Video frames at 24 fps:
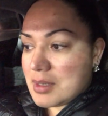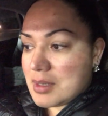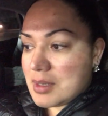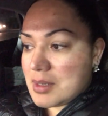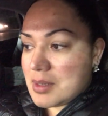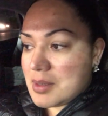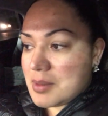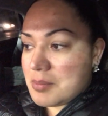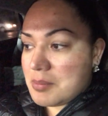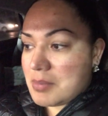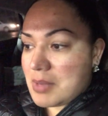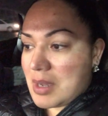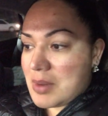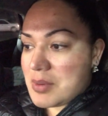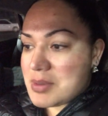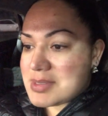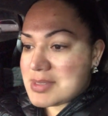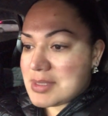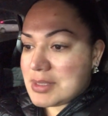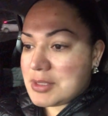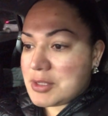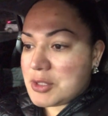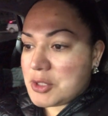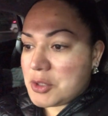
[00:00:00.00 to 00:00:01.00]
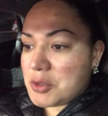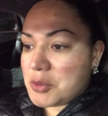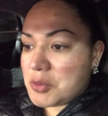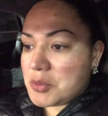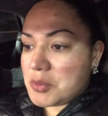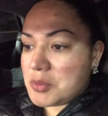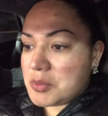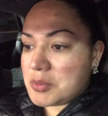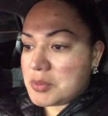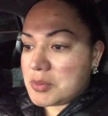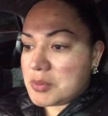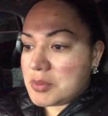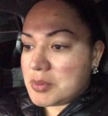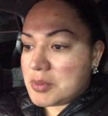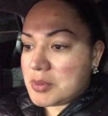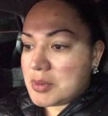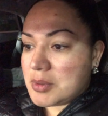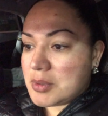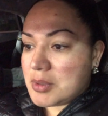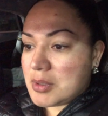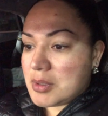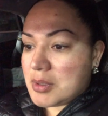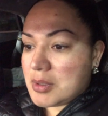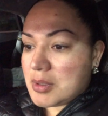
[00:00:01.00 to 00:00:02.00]
Um, I was a little
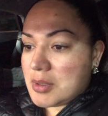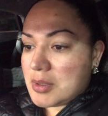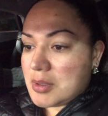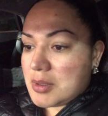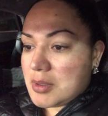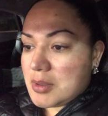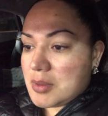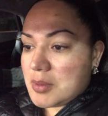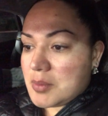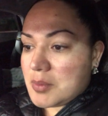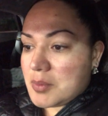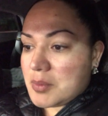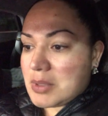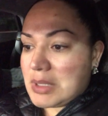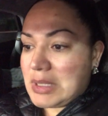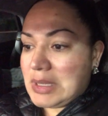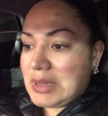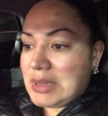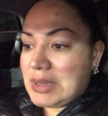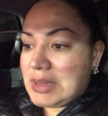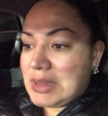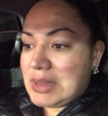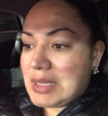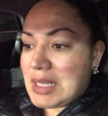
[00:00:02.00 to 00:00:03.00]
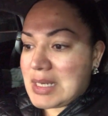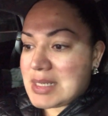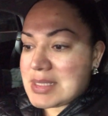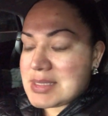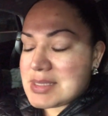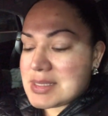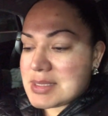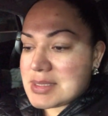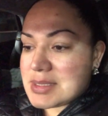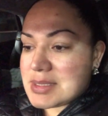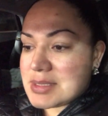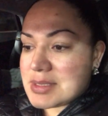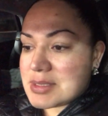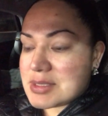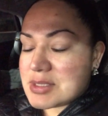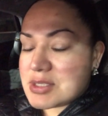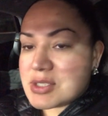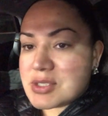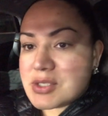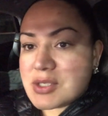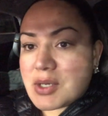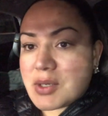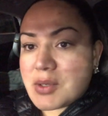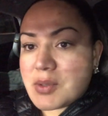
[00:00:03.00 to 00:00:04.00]
reluctant
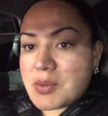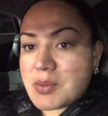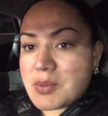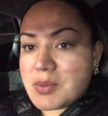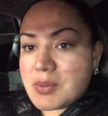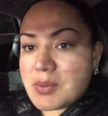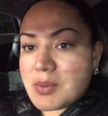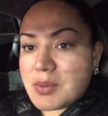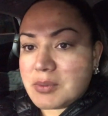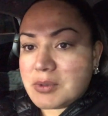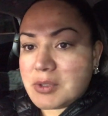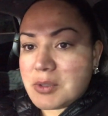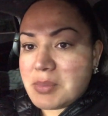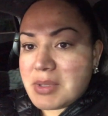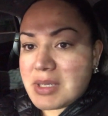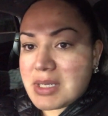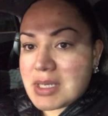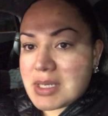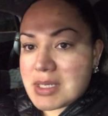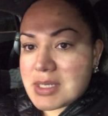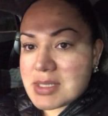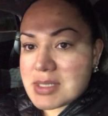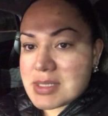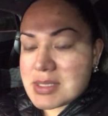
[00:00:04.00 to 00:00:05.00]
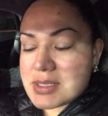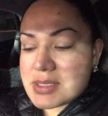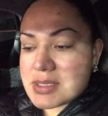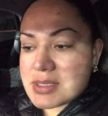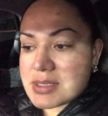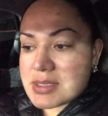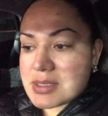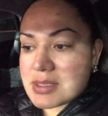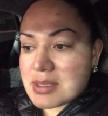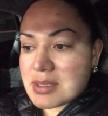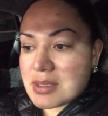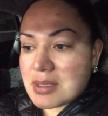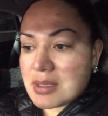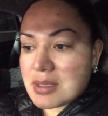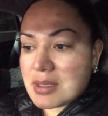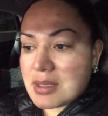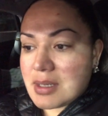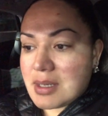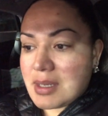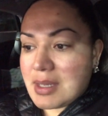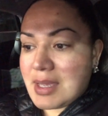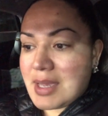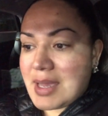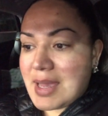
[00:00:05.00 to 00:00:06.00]
to go only because
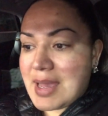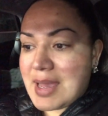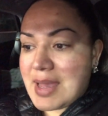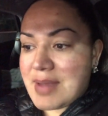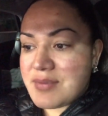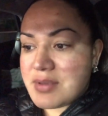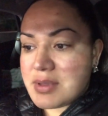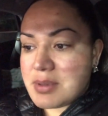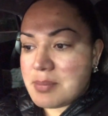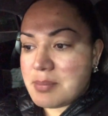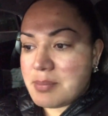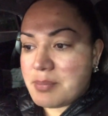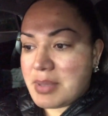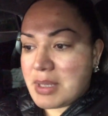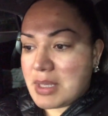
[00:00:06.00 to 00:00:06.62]
I haven't